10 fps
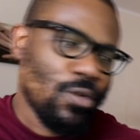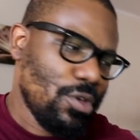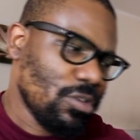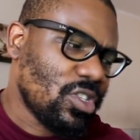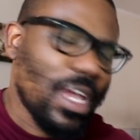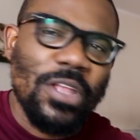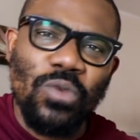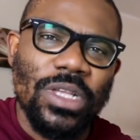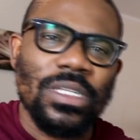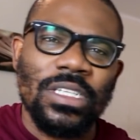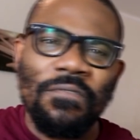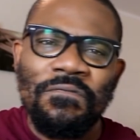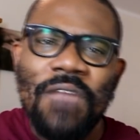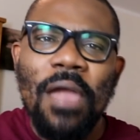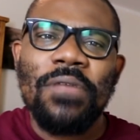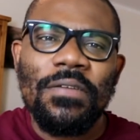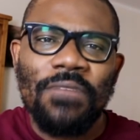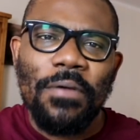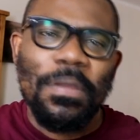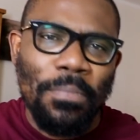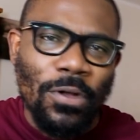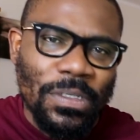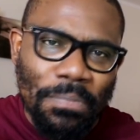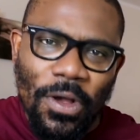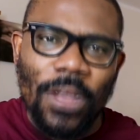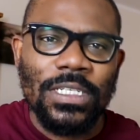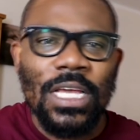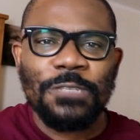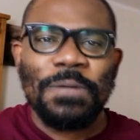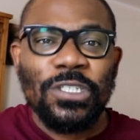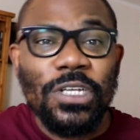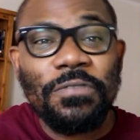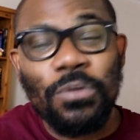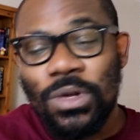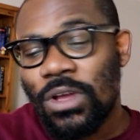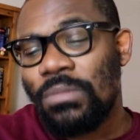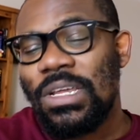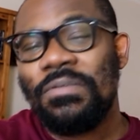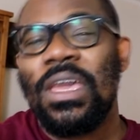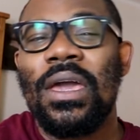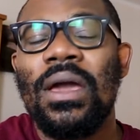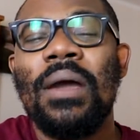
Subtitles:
who you're staying with is a very, very important part, especially if you want to come live here